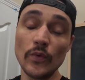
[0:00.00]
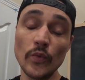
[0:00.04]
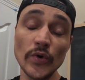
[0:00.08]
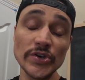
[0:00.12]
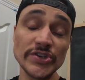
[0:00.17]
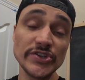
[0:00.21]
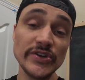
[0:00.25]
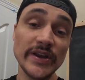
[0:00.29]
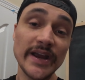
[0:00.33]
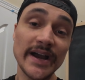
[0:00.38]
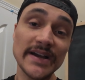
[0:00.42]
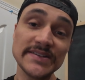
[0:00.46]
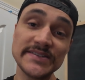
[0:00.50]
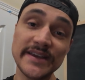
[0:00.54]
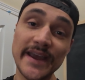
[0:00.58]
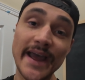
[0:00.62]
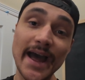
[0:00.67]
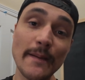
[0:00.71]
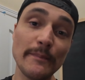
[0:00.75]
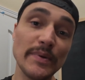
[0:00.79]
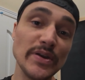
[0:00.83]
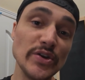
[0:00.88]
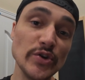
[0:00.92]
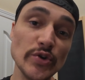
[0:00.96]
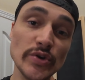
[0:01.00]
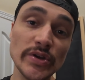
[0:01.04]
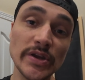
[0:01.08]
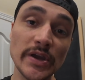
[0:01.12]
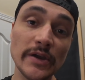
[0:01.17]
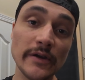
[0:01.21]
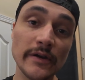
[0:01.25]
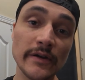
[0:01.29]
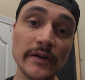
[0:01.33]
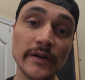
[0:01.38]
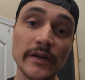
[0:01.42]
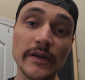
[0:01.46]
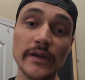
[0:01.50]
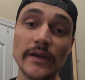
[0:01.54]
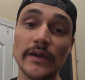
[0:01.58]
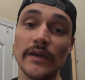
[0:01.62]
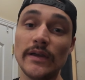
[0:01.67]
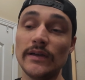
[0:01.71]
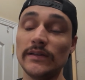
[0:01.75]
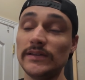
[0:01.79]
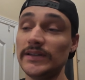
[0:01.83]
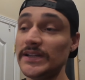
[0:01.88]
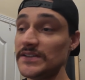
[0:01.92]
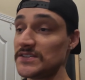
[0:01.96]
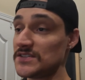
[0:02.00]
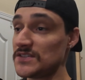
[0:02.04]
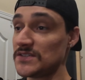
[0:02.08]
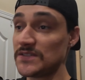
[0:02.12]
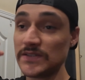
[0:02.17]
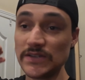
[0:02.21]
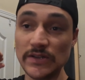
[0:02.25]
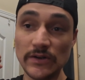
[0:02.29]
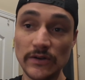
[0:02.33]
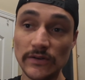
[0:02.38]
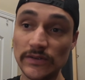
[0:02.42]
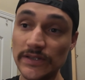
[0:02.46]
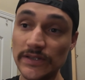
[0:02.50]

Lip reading: Wishing you guys a happy new year. Let's